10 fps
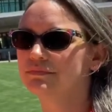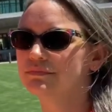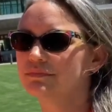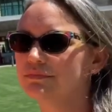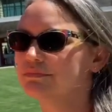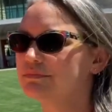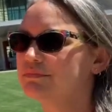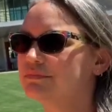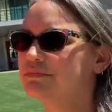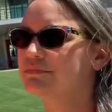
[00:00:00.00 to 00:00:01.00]

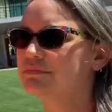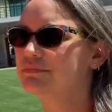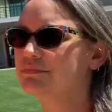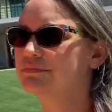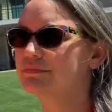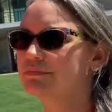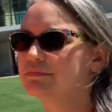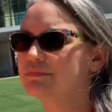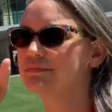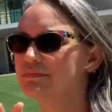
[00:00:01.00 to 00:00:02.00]

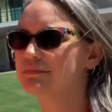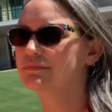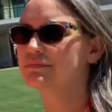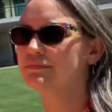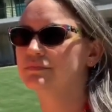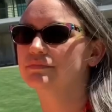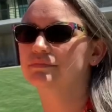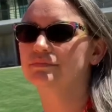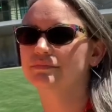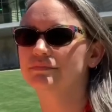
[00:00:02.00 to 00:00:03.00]

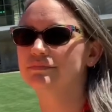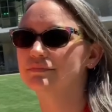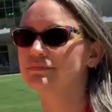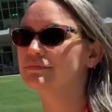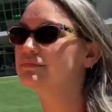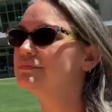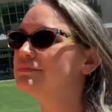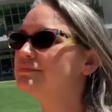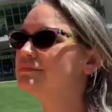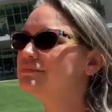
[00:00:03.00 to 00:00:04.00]

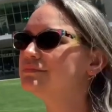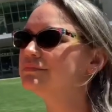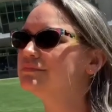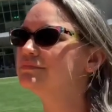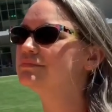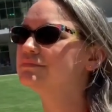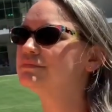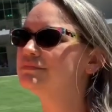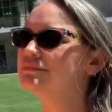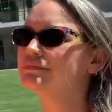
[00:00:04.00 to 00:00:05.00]

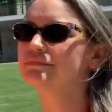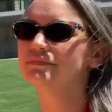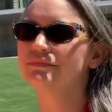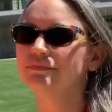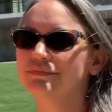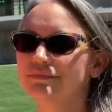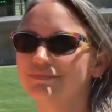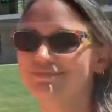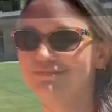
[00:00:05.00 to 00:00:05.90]
This person isn't speaking.